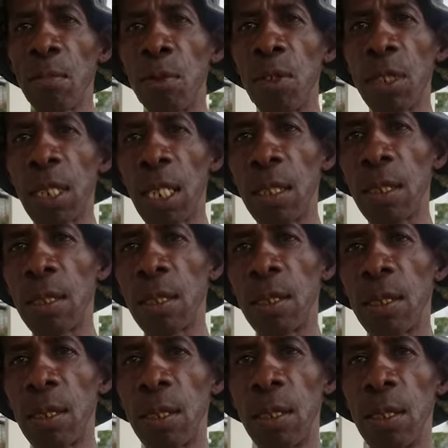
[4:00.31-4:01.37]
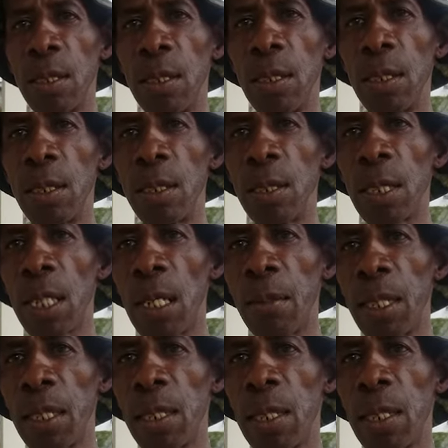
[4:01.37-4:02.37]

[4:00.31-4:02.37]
Blue Stars. All right. You know what I mean?